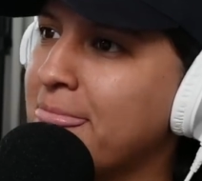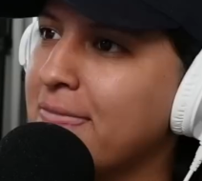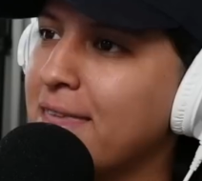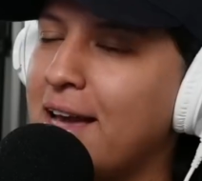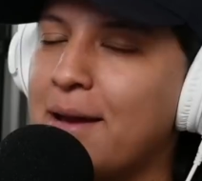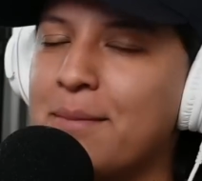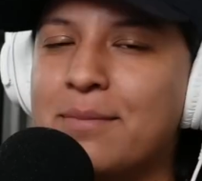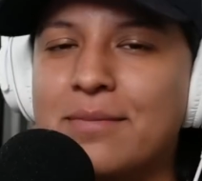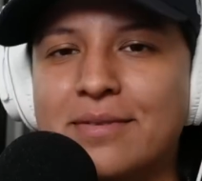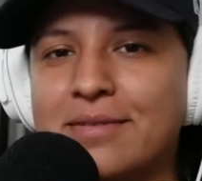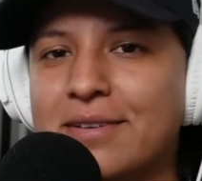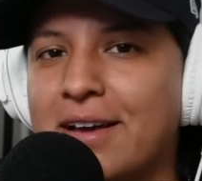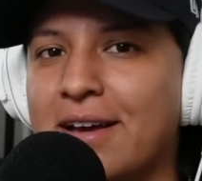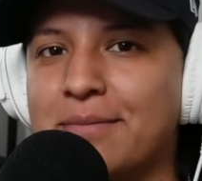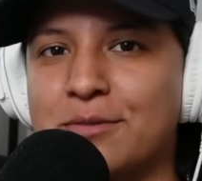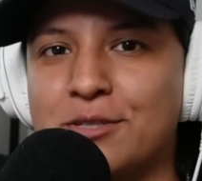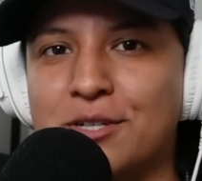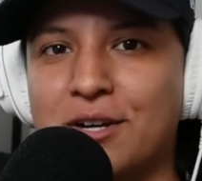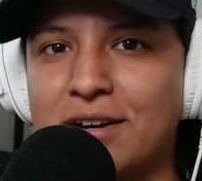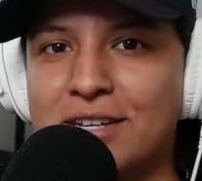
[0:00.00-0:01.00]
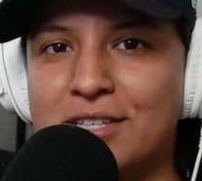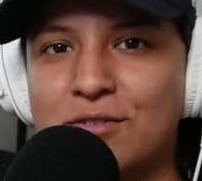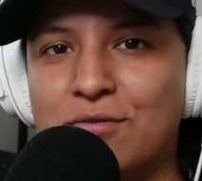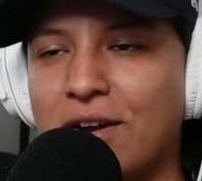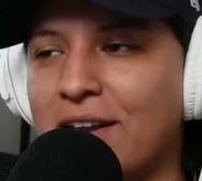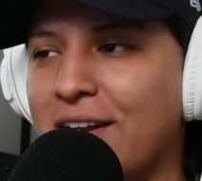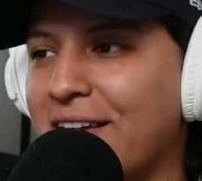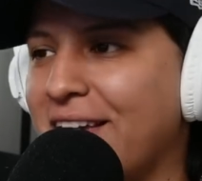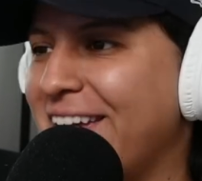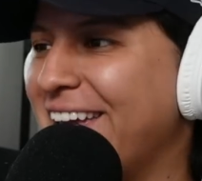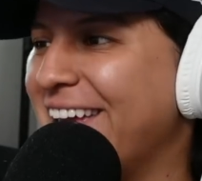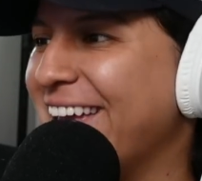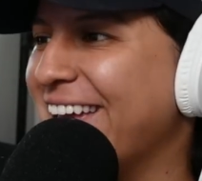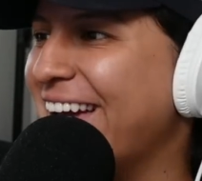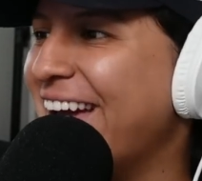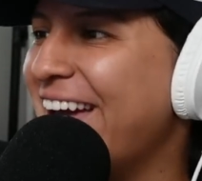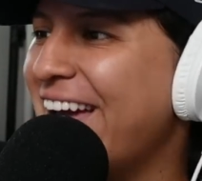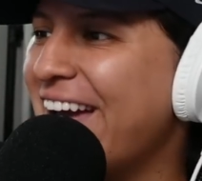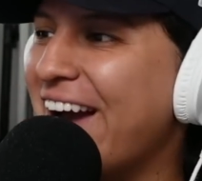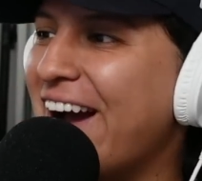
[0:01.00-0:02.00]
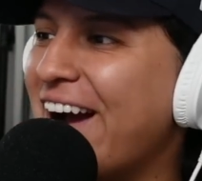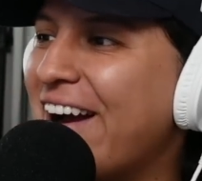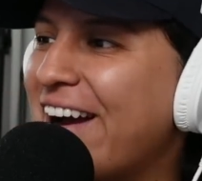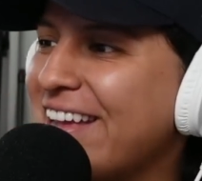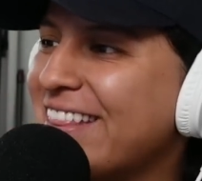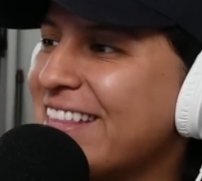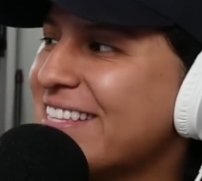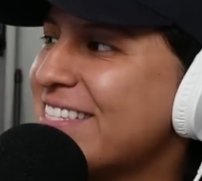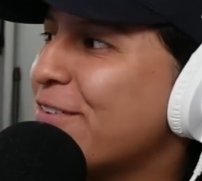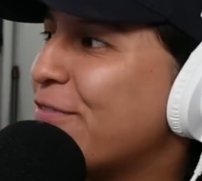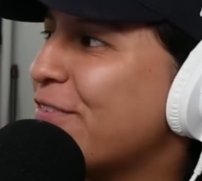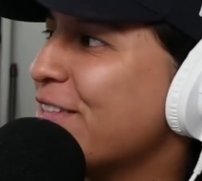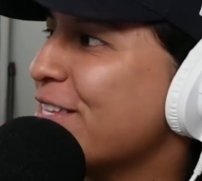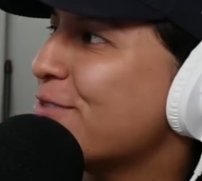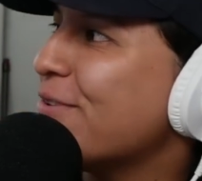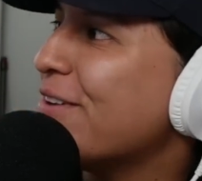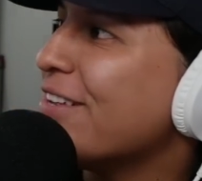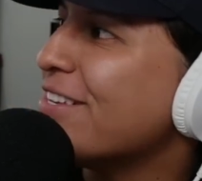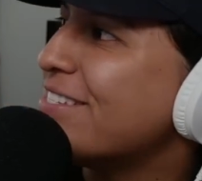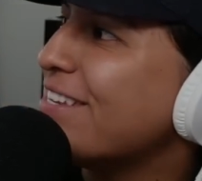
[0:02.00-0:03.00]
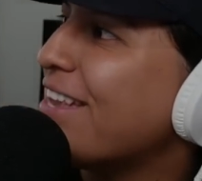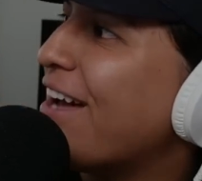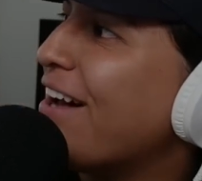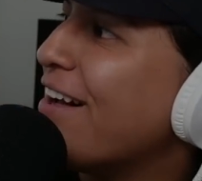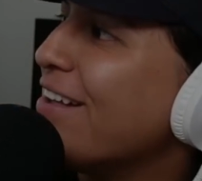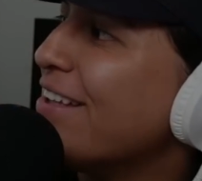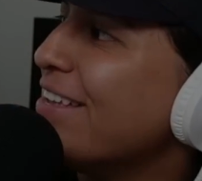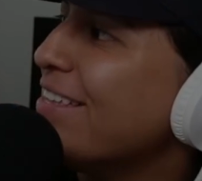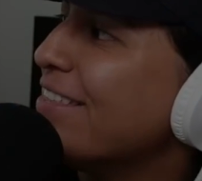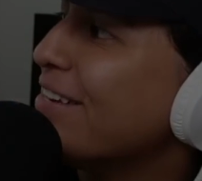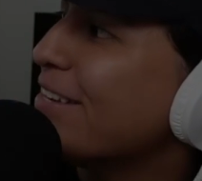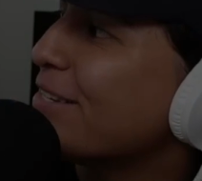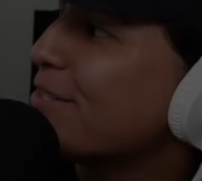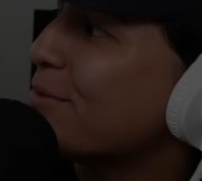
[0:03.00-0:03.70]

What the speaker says: I'm sorry, it's Friday. All right, that's it for this one. I'll see y'all in the next